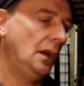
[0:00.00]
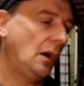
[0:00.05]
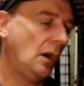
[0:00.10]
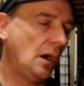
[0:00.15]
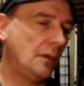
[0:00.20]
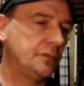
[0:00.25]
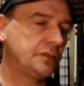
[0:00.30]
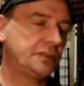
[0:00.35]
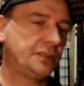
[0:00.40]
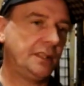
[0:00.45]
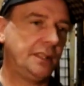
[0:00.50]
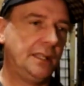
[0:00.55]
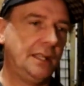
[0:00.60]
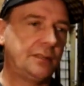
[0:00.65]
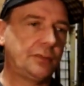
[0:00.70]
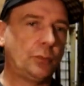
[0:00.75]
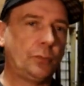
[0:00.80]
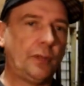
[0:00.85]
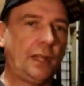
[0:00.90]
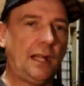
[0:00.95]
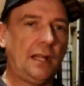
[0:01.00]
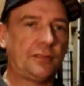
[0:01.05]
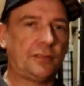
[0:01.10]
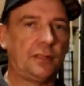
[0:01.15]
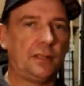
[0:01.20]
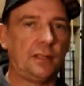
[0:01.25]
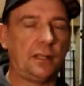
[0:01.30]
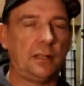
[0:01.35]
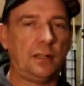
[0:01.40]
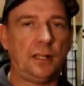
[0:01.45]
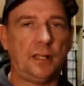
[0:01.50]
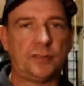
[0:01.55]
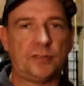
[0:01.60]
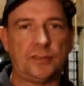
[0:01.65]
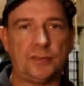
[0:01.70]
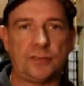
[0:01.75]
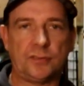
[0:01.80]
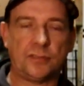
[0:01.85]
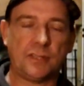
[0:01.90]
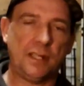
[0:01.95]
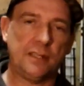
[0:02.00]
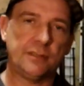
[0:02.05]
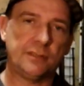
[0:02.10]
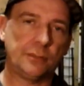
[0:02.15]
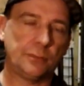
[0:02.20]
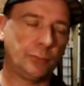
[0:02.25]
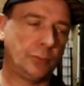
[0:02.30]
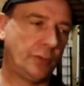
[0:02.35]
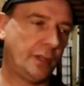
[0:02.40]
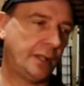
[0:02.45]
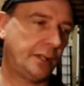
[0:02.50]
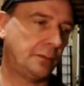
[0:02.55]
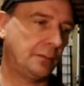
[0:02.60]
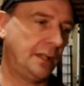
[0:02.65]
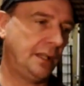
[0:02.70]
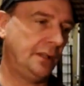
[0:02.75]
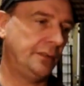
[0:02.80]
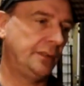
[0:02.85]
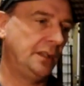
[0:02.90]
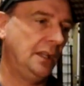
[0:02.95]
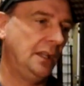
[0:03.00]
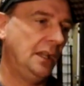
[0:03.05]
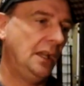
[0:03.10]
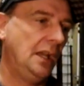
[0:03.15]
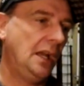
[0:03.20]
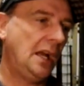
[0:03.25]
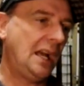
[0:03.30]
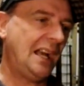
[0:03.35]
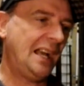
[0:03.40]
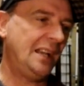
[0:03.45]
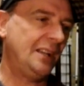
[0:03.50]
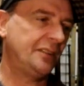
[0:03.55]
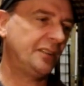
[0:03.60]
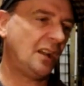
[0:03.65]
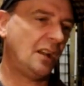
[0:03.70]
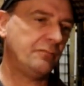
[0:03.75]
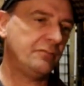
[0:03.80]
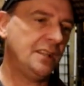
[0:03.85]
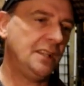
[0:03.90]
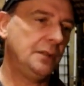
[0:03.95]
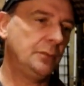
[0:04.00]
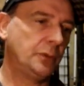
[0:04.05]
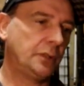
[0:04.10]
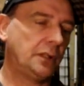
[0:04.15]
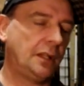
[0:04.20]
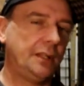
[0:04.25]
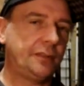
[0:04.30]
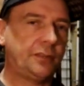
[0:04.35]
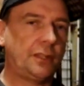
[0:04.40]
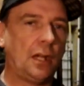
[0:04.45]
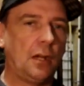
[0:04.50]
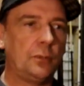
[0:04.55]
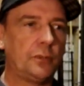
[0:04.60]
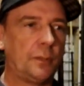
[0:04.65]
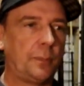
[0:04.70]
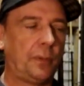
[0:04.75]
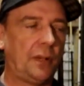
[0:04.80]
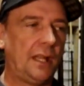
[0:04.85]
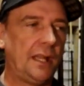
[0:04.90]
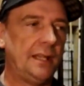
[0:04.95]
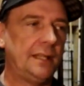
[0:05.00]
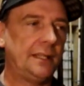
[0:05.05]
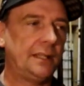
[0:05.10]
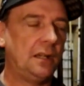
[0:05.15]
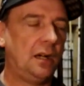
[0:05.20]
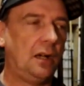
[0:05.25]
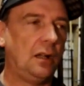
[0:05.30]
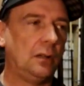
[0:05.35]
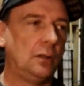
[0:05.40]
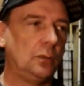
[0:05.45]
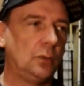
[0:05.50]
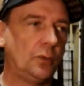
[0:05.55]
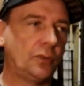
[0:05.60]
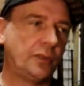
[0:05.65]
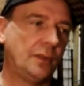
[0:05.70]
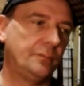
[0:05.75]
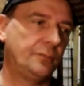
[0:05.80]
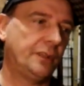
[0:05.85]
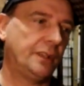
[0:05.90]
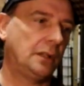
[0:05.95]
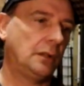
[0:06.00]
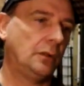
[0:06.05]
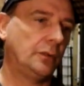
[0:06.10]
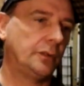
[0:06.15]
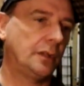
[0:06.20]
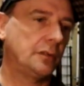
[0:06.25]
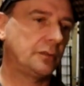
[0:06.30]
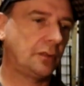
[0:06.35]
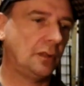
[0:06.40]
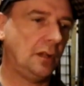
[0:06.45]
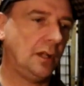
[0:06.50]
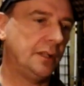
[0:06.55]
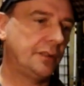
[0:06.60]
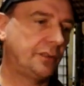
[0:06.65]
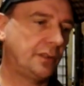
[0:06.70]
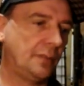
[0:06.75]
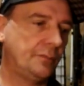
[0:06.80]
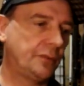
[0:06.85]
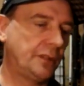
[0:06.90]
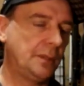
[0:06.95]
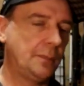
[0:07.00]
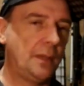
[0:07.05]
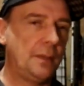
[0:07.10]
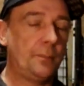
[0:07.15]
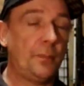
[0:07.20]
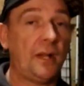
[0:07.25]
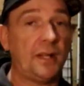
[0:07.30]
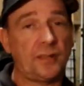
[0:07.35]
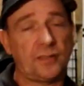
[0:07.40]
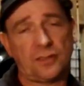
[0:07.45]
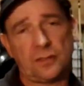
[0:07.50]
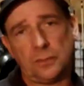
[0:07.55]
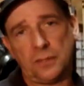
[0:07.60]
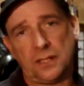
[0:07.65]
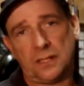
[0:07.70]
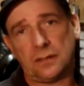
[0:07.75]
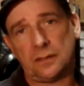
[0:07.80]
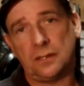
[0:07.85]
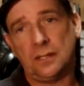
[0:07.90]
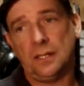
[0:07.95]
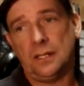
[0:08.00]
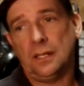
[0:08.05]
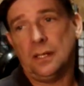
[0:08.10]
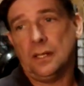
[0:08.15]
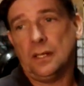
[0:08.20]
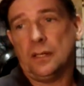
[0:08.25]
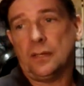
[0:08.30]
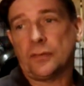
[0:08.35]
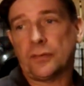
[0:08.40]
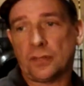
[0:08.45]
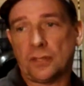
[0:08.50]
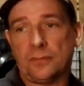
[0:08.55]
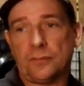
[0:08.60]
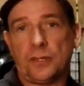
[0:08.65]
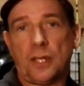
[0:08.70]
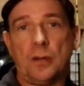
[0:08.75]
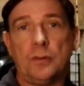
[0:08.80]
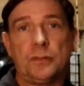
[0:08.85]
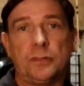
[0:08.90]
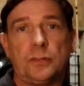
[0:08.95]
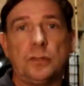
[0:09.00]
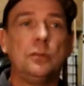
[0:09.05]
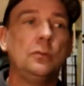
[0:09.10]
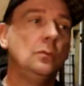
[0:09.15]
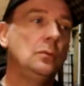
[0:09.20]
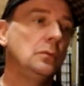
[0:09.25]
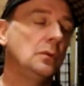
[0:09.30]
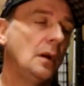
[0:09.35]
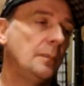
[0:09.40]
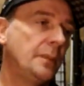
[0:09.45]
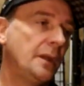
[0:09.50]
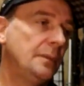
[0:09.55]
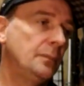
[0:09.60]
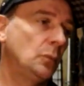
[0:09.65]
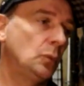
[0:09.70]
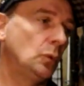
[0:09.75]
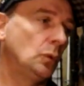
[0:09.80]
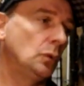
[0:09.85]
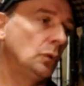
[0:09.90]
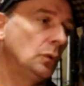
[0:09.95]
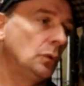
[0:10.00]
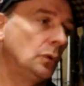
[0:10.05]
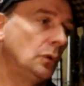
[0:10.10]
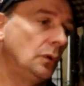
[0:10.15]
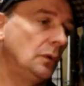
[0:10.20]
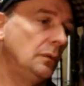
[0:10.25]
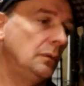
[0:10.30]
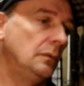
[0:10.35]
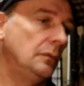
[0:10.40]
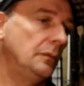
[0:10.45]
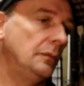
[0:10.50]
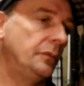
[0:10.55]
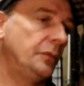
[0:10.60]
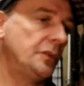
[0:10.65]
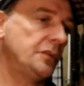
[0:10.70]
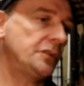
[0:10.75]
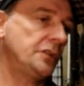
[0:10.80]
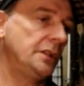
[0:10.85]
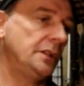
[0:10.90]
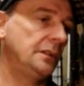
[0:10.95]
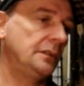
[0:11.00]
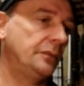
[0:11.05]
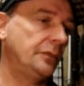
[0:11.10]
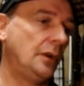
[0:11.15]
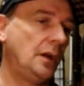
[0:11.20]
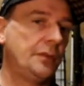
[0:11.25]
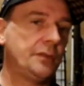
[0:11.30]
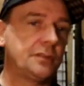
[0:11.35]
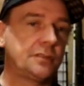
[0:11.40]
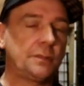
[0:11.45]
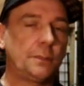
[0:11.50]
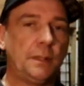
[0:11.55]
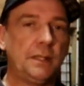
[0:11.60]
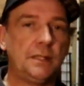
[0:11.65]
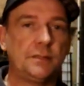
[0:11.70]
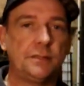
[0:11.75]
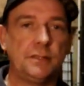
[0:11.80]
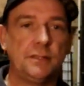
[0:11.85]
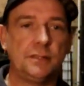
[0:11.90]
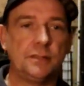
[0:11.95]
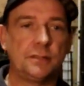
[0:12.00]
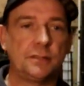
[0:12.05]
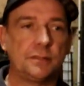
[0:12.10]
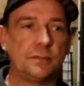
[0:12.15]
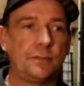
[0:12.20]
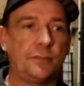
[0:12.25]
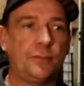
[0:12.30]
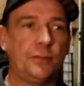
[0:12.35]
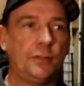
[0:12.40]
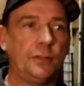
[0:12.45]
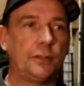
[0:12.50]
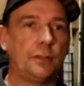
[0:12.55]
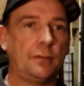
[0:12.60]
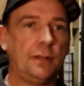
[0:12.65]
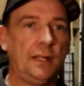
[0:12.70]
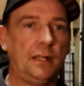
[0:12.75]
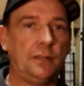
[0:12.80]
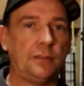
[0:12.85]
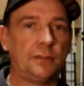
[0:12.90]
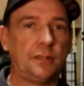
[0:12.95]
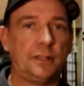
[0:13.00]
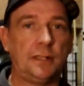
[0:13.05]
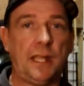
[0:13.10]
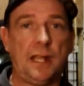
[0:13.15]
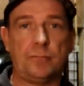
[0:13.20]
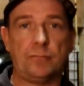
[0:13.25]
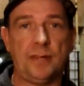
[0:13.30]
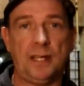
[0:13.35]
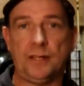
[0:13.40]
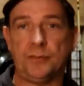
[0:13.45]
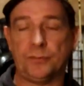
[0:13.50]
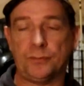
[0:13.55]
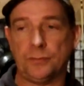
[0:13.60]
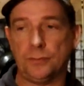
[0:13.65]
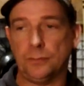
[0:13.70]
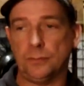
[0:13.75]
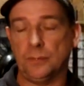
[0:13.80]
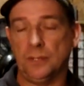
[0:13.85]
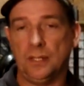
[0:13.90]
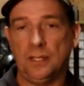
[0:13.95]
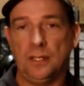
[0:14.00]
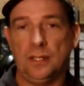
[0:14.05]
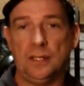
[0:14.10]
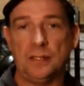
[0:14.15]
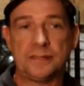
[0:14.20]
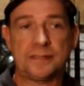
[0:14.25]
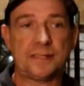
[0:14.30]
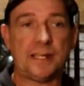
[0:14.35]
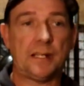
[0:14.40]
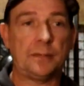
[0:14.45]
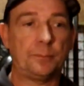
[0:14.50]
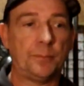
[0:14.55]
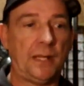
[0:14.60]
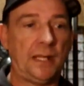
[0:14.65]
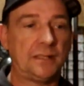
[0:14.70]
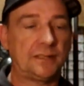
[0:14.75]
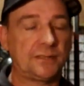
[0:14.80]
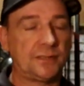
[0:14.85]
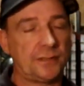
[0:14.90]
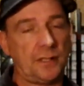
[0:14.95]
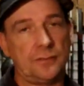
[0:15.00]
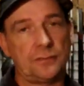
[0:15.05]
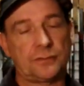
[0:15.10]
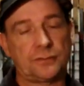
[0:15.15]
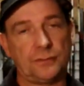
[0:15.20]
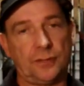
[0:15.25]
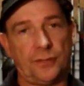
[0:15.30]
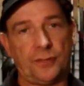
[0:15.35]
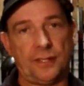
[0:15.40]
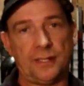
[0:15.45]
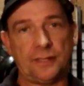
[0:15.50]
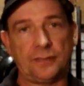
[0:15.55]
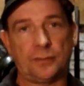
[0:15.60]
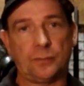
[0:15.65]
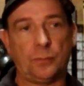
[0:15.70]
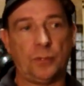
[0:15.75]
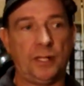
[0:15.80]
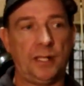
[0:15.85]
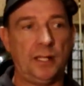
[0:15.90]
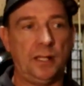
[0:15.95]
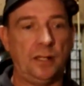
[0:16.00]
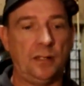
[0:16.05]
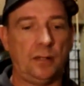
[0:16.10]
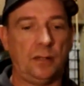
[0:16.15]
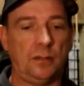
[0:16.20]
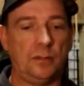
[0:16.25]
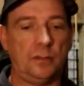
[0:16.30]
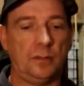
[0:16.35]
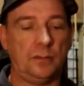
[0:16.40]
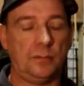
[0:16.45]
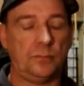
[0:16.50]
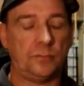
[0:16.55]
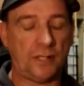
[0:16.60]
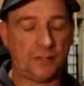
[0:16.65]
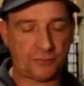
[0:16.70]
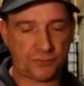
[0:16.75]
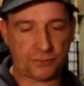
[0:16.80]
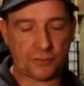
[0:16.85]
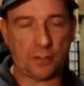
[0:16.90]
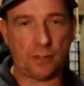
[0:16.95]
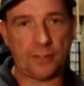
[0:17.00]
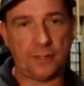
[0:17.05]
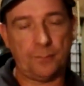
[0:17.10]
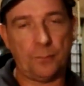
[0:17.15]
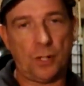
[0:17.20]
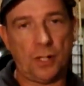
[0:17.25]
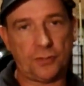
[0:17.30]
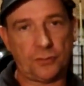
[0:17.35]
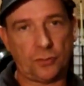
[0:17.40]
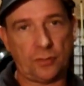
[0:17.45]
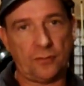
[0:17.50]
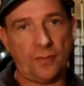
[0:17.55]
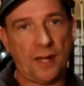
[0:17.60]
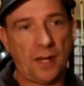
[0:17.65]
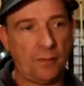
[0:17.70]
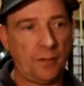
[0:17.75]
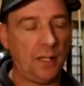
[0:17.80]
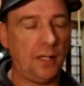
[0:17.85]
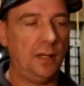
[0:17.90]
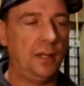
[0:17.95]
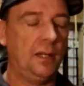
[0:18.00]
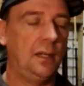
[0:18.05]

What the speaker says: Obviously, it's all the hassle of the licence changing all that around. And I really would like to go with a planing hull or something along those lines, something a bit better, so we can sort of go and do a bit more fishing for other species further out and head round to sandbanks and those sort of things where that just aren't in my sort of area,